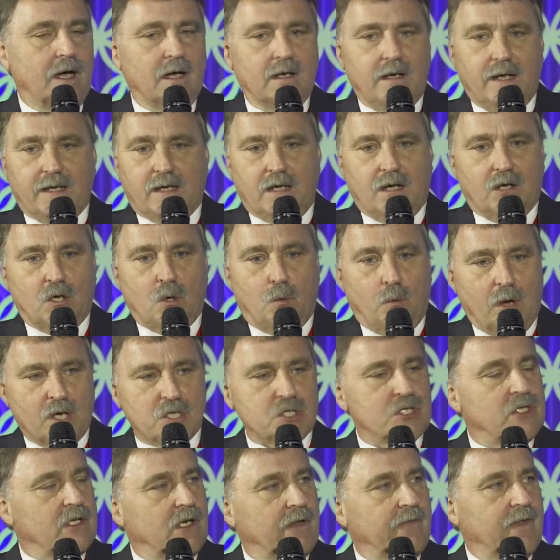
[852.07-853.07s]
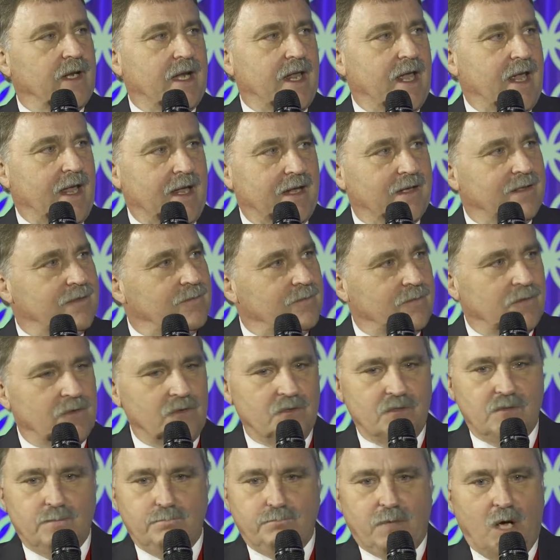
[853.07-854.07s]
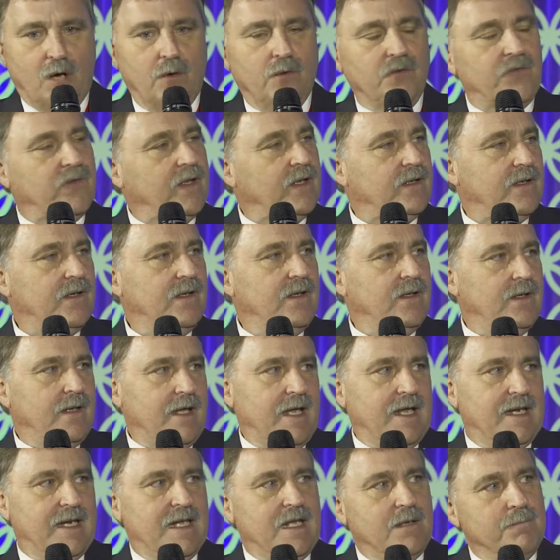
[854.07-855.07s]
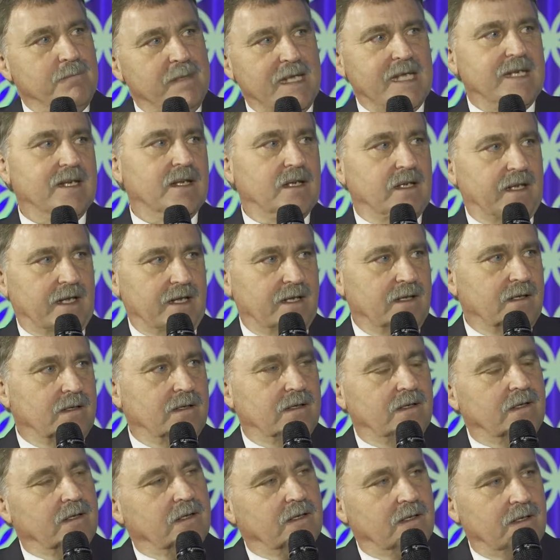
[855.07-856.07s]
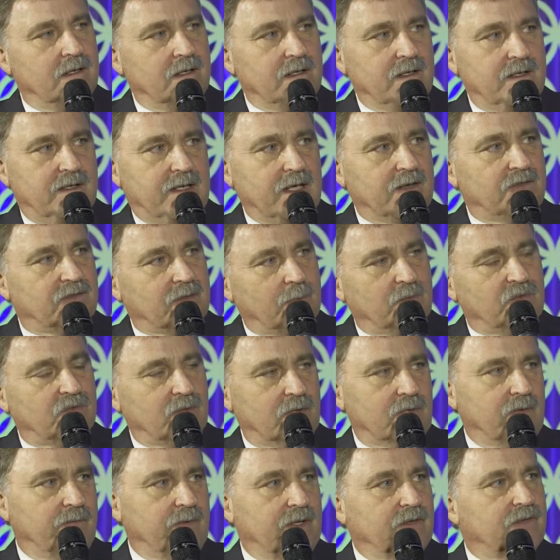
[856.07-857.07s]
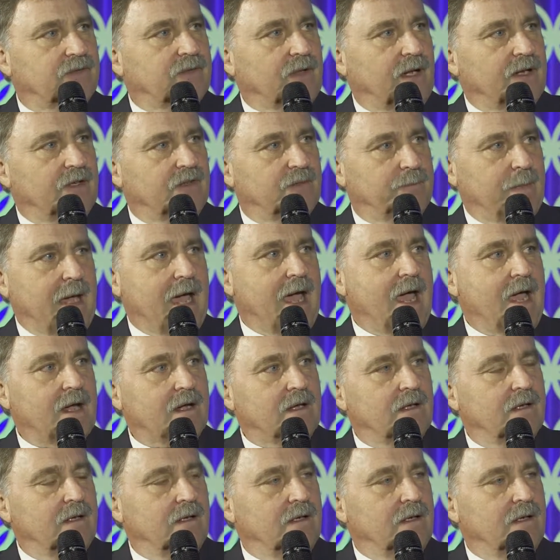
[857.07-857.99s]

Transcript: Like a question of the day, pose it and immediately get some sort of insights back.